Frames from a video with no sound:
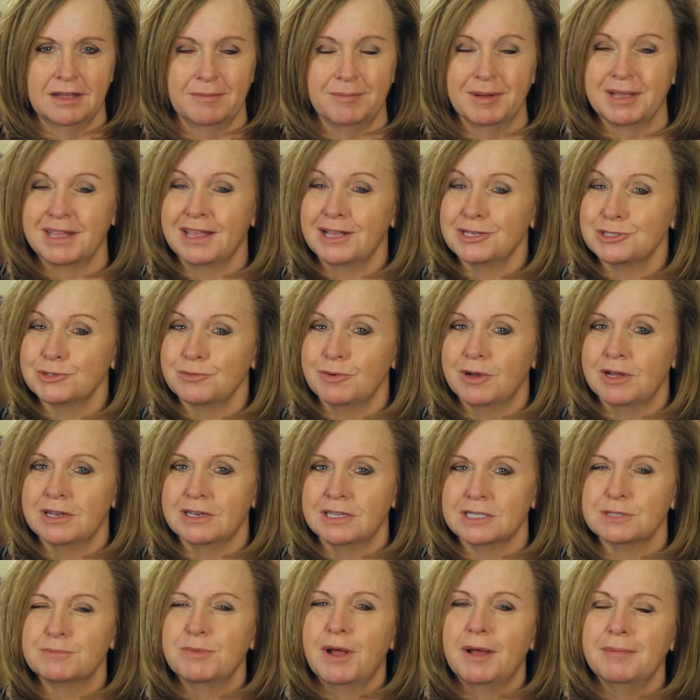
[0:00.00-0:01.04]
But guess what?
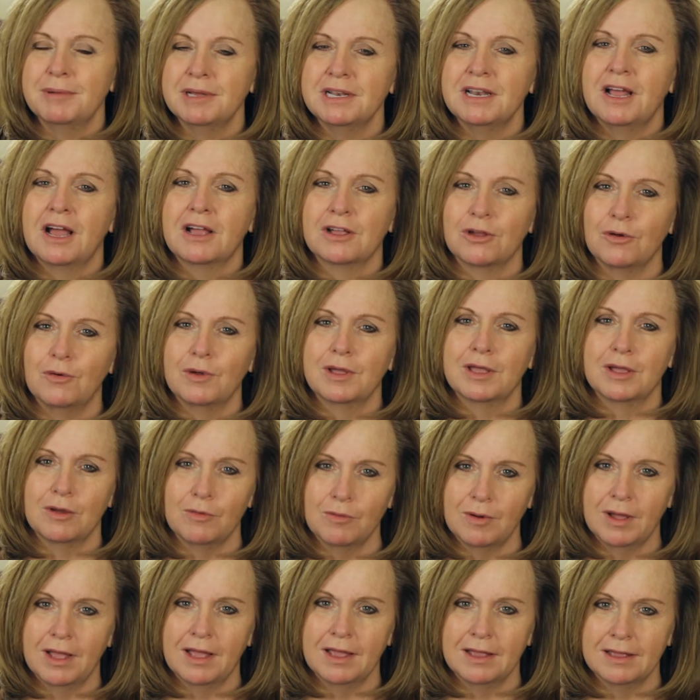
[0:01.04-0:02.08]
It's probably not going
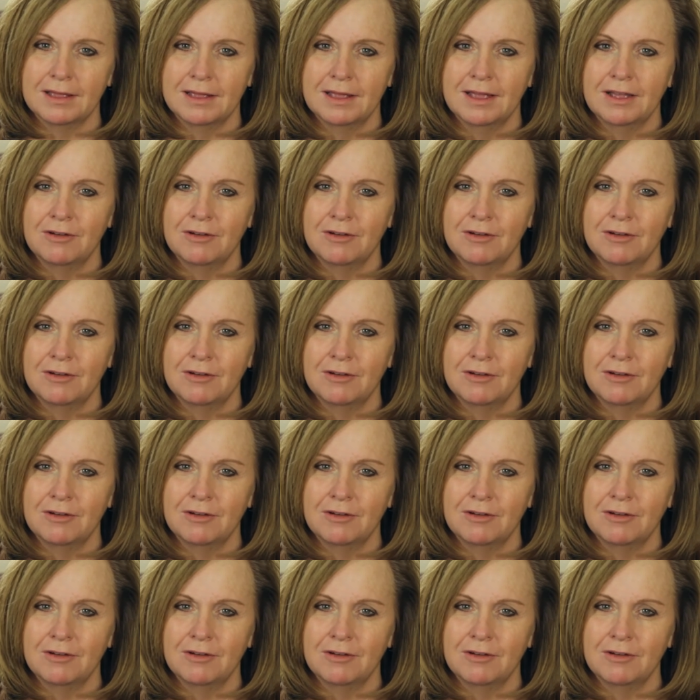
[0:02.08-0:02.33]
away.